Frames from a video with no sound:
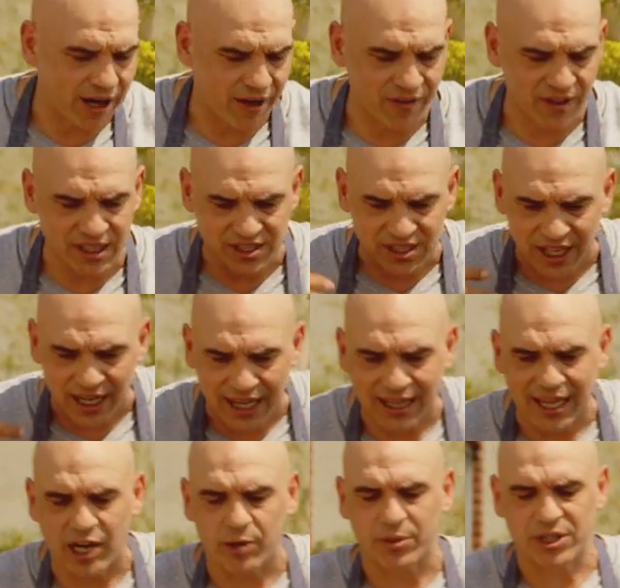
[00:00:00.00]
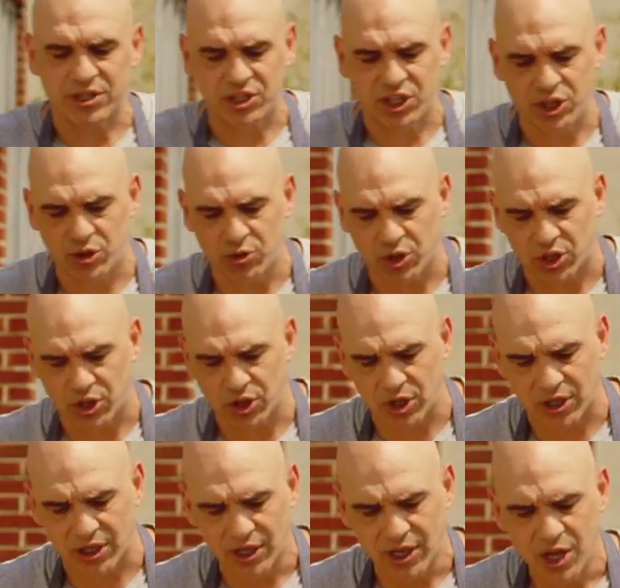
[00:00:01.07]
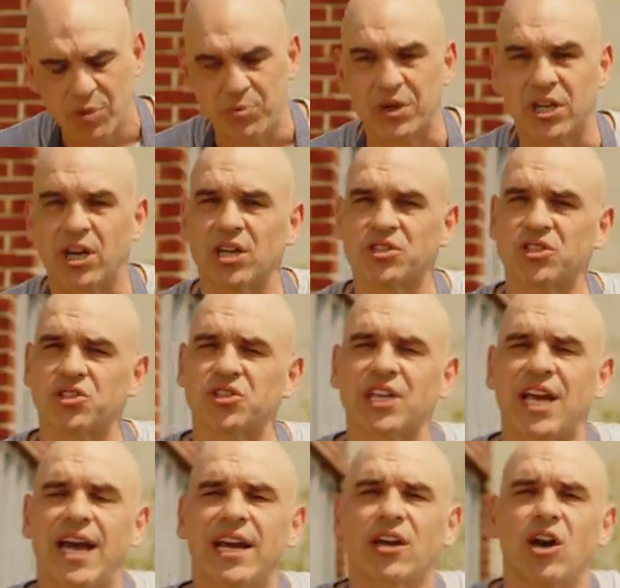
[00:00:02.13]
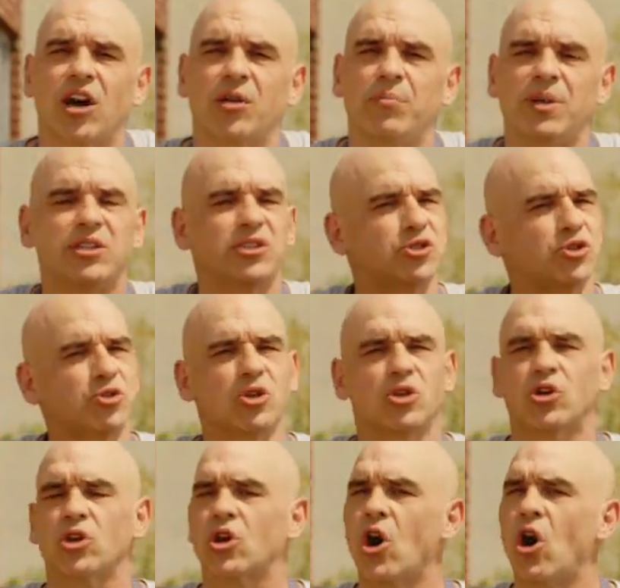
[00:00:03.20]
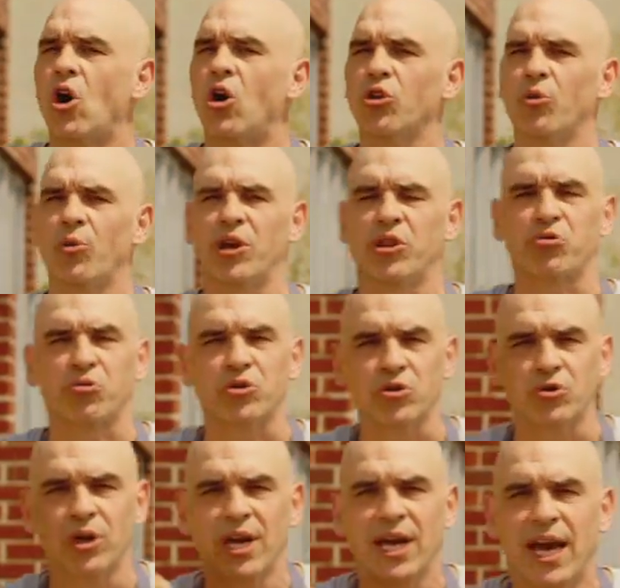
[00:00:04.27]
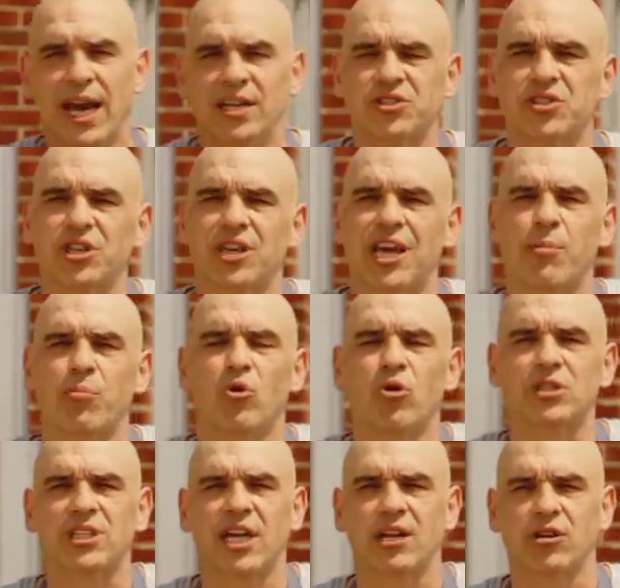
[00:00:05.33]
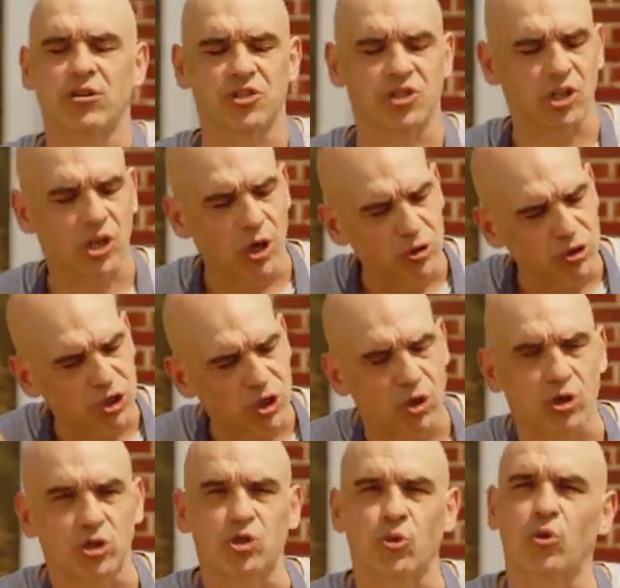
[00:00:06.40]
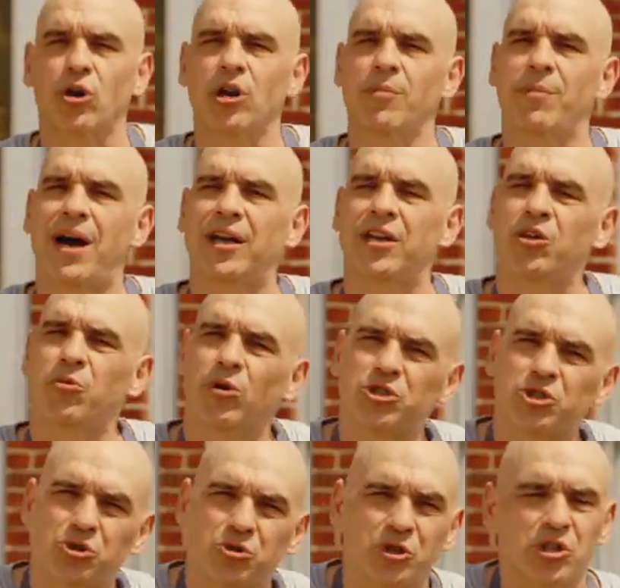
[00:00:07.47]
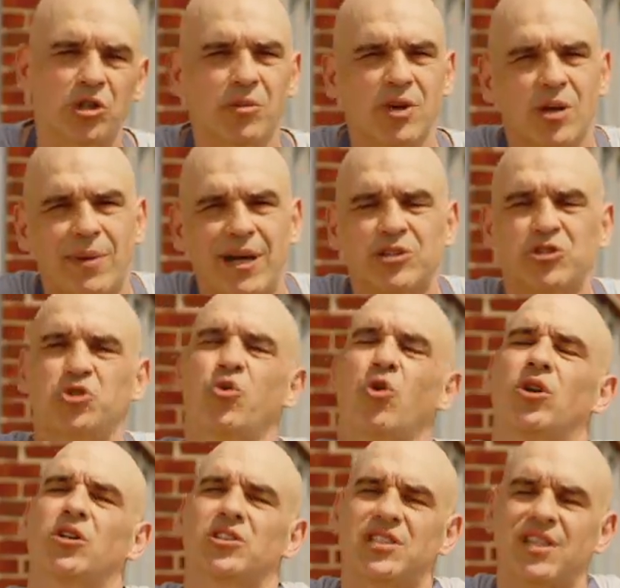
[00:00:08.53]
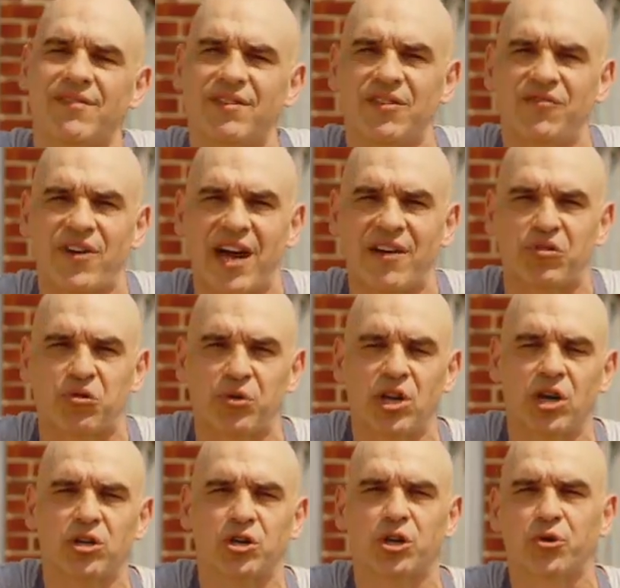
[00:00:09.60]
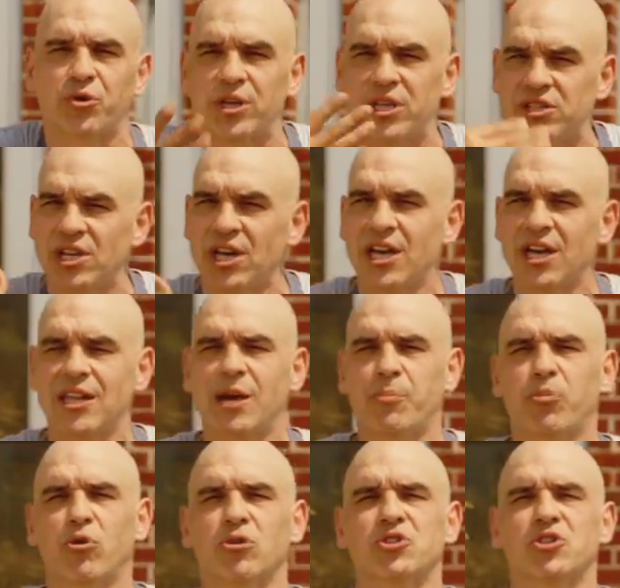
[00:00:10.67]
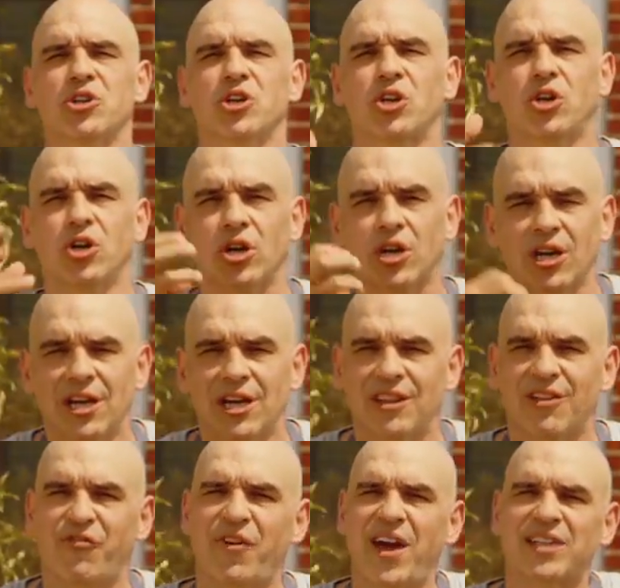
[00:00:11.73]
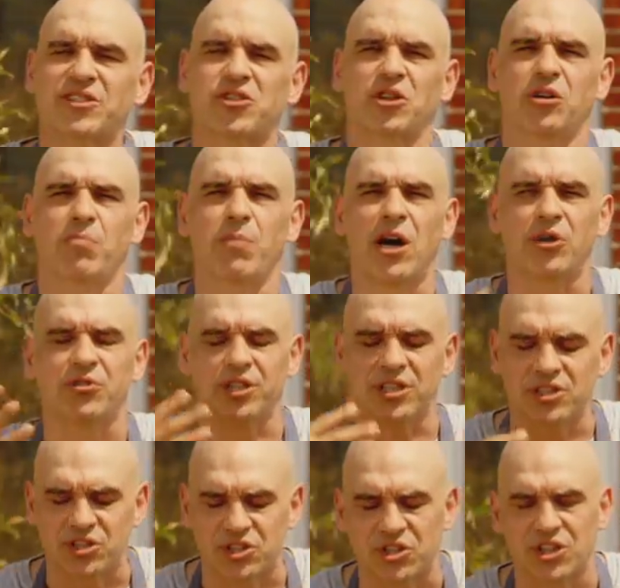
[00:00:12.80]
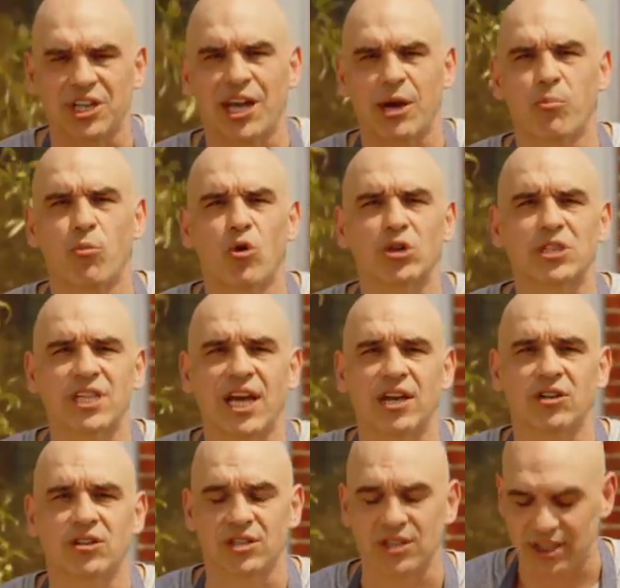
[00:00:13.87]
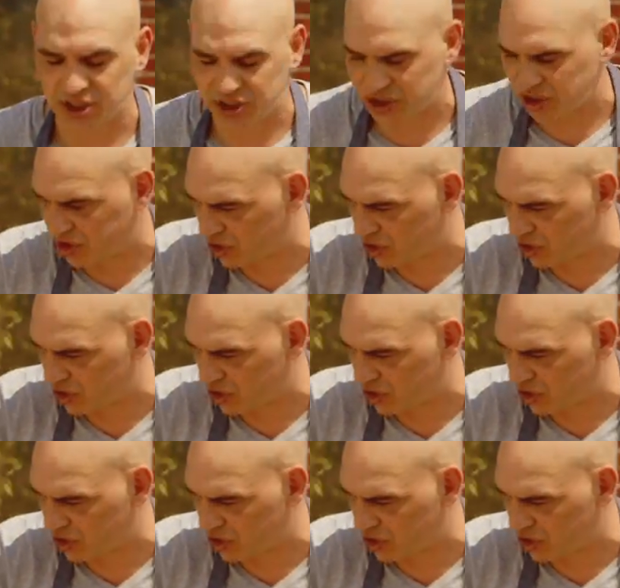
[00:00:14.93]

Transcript: on these and I let them continue to cook. Because this is the kind of cut of meat that you could cook all the way through and it's gonna get more tender as it goes, you don't have to worry about it. You want your grill to be at about 275, 300 degrees. That pork's gonna cook, the fat's gonna melt, and it's just gonna get more tender and delicious